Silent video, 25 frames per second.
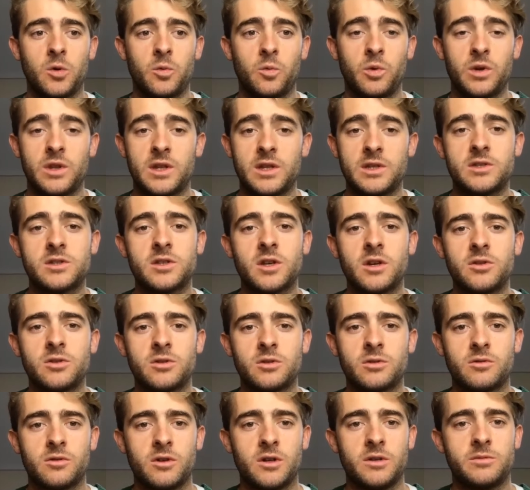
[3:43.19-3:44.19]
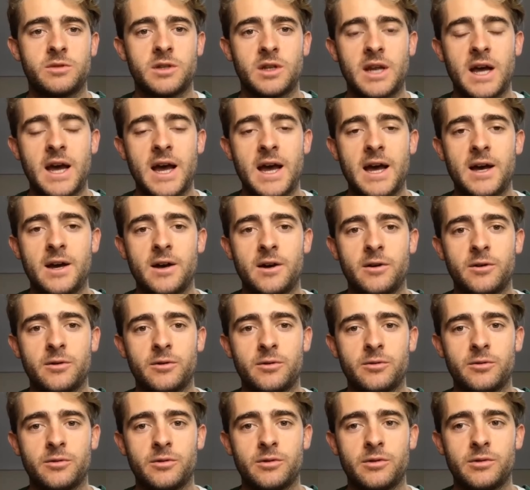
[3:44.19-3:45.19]
within social groups, and
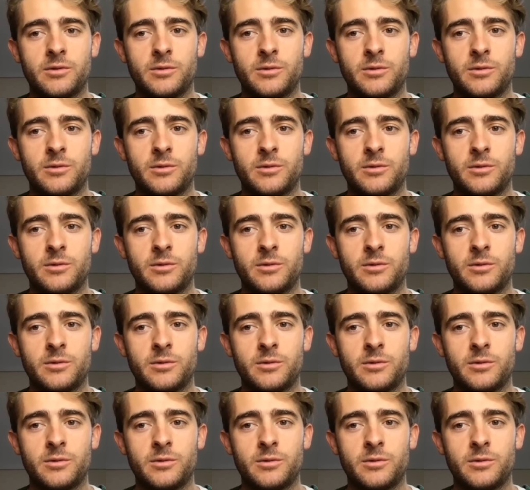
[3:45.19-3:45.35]
how